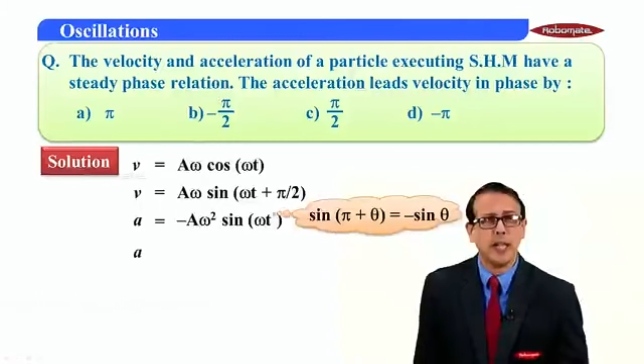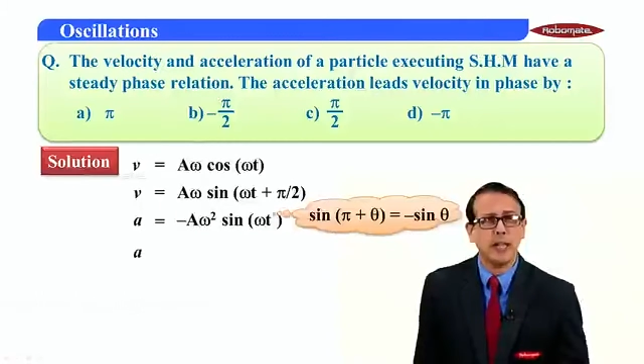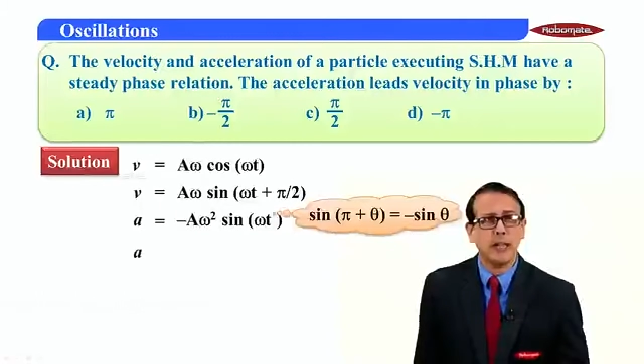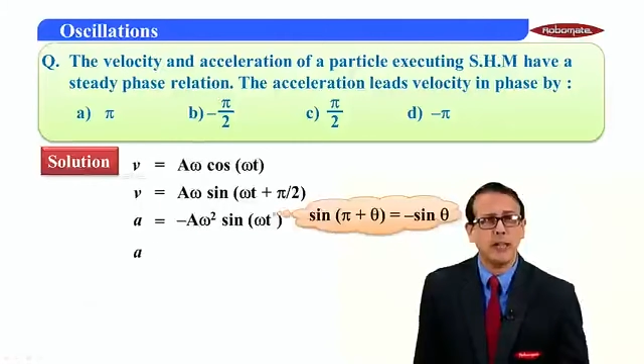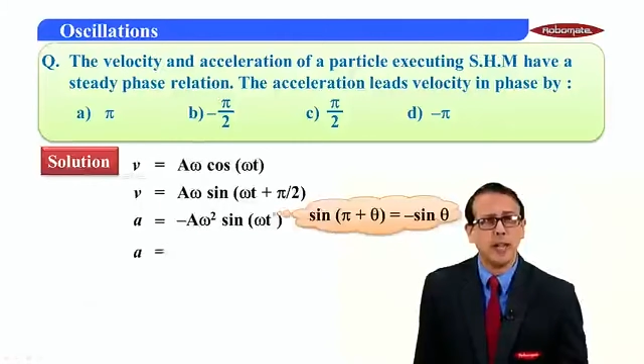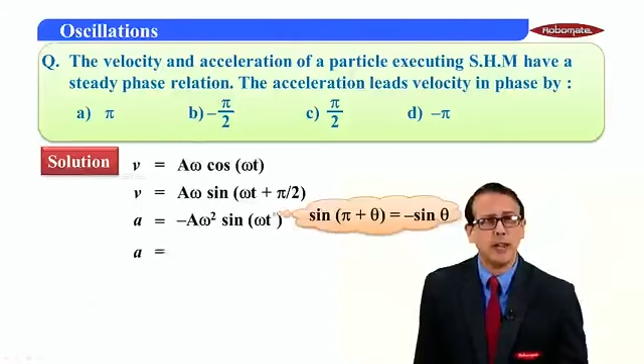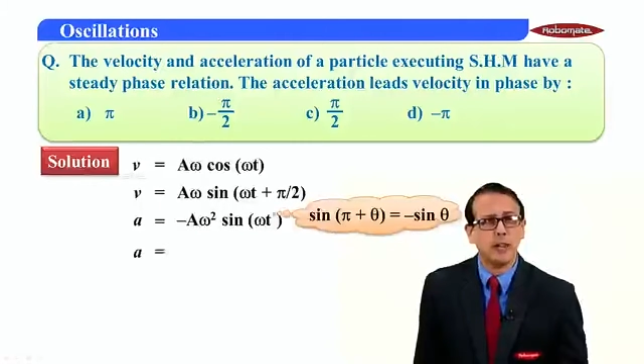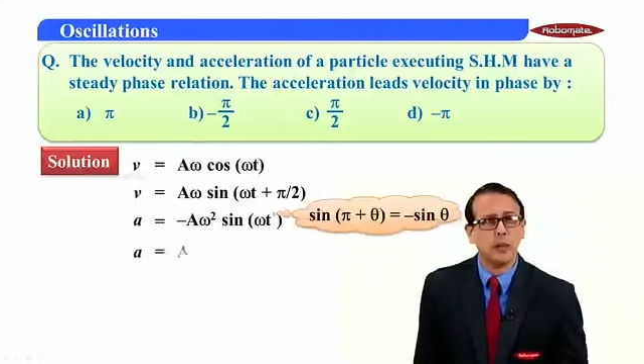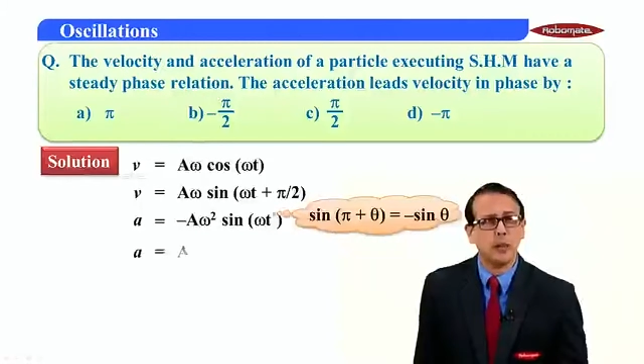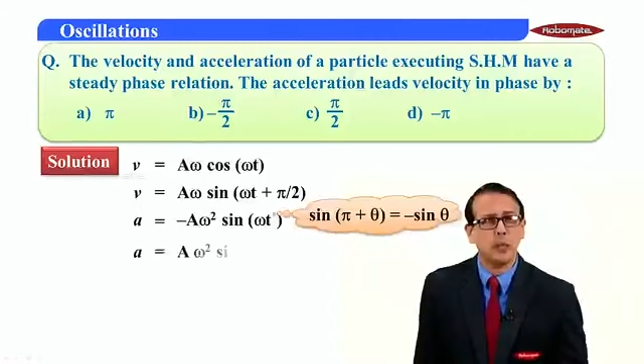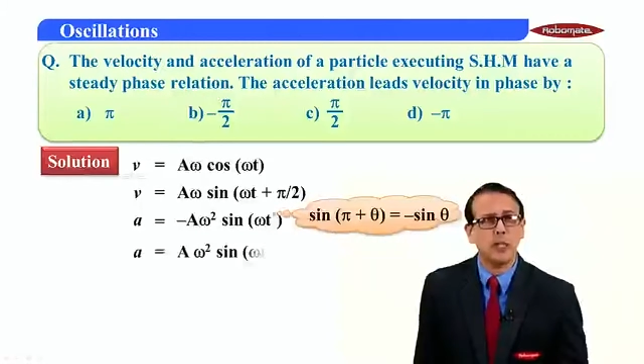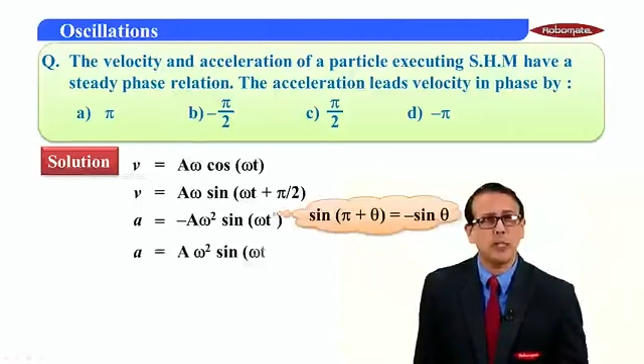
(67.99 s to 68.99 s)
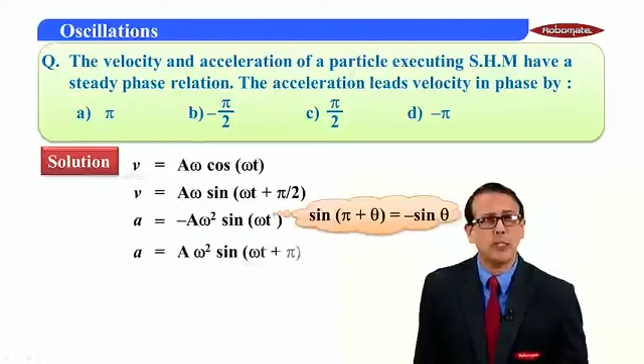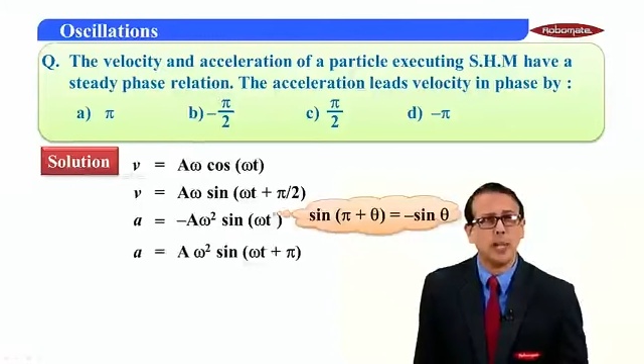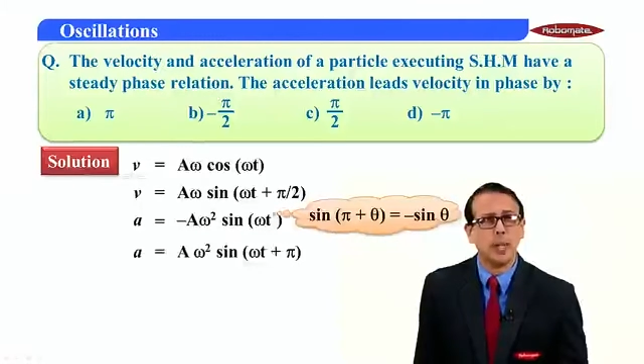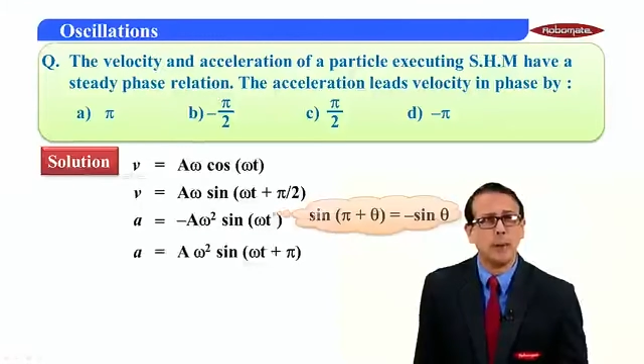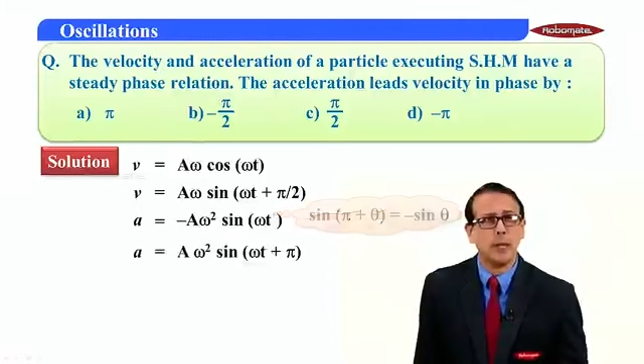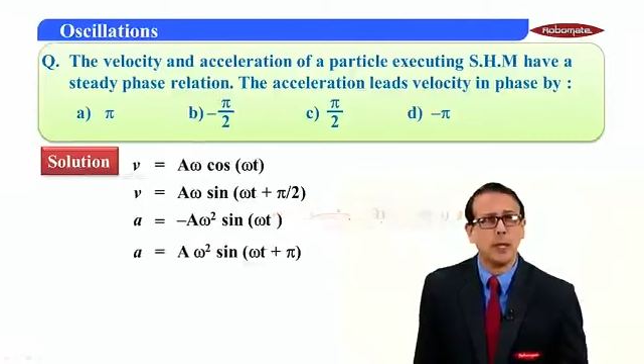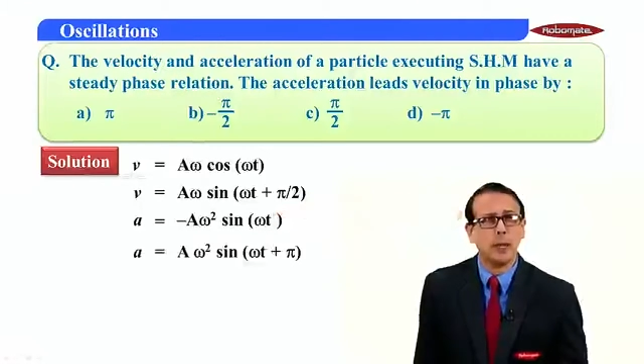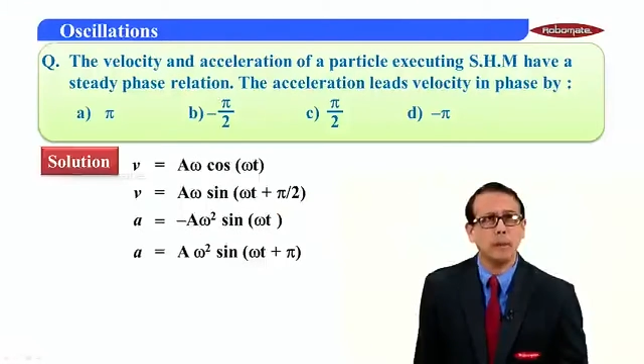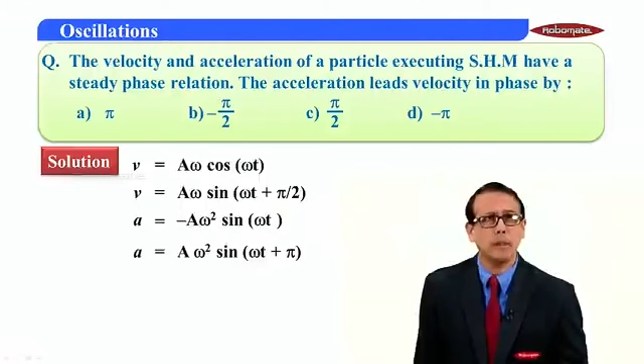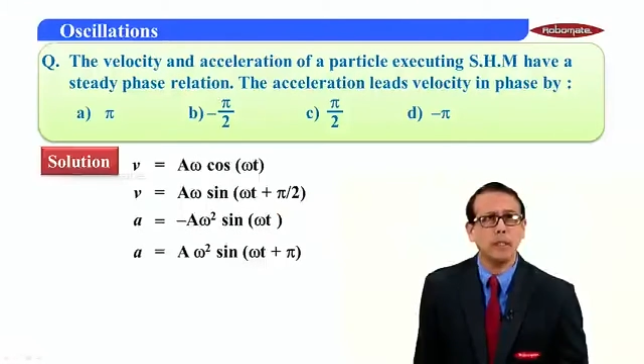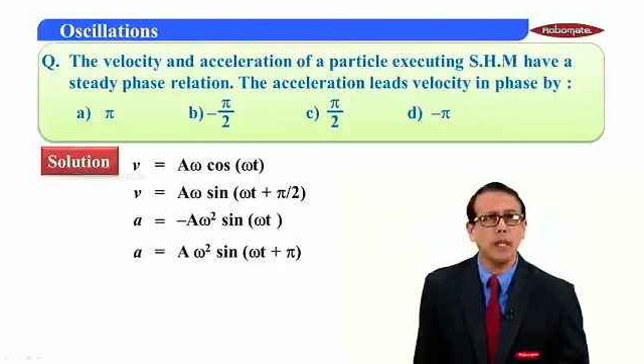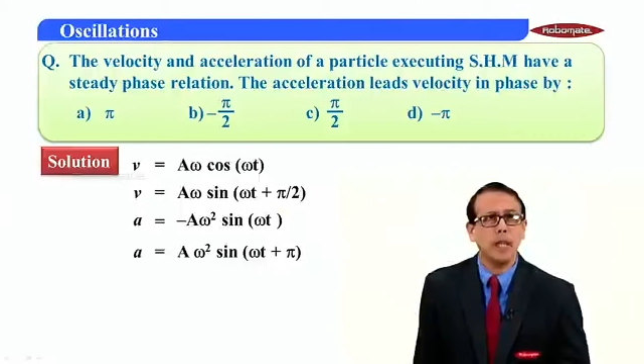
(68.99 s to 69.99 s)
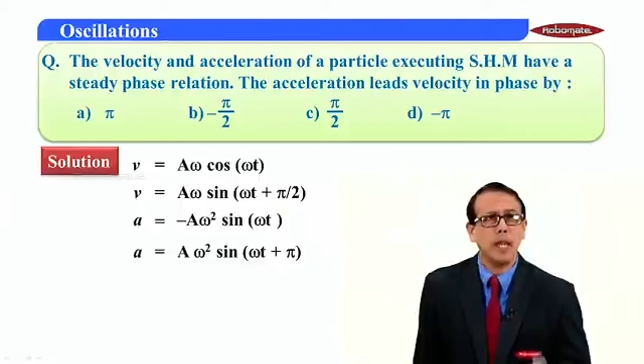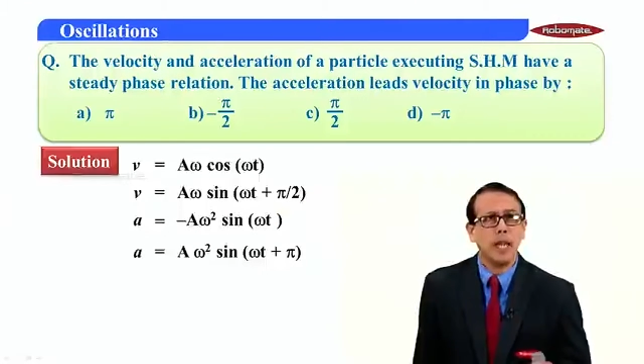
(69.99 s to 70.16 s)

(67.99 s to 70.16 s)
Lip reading: and therefore students, A becomes